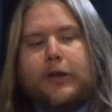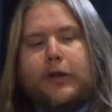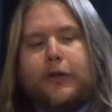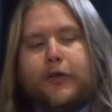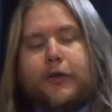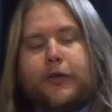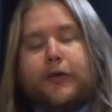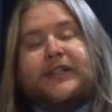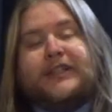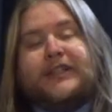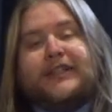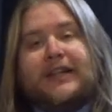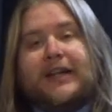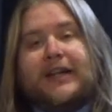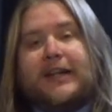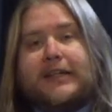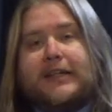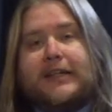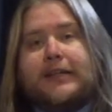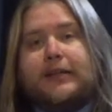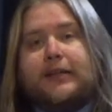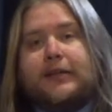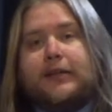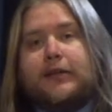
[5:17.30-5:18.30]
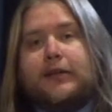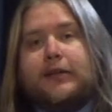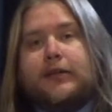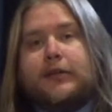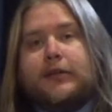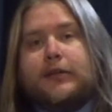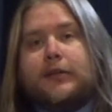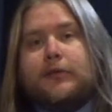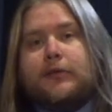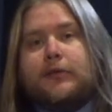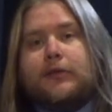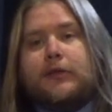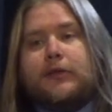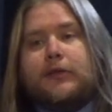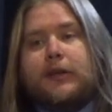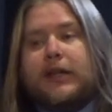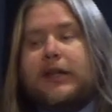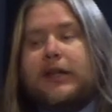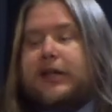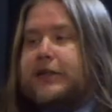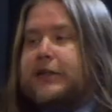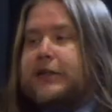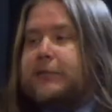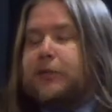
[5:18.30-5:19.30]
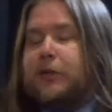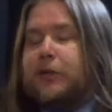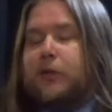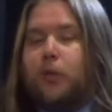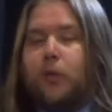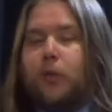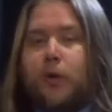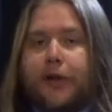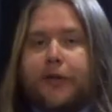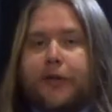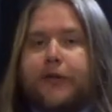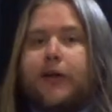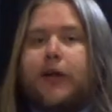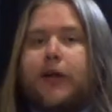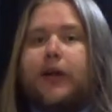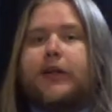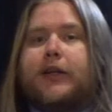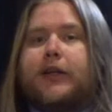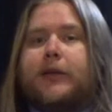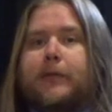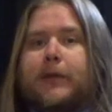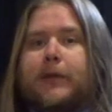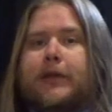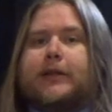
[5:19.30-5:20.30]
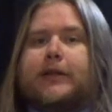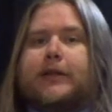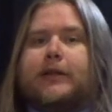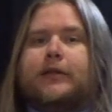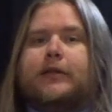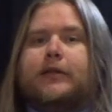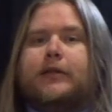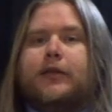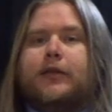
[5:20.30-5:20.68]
their debt has been well documented.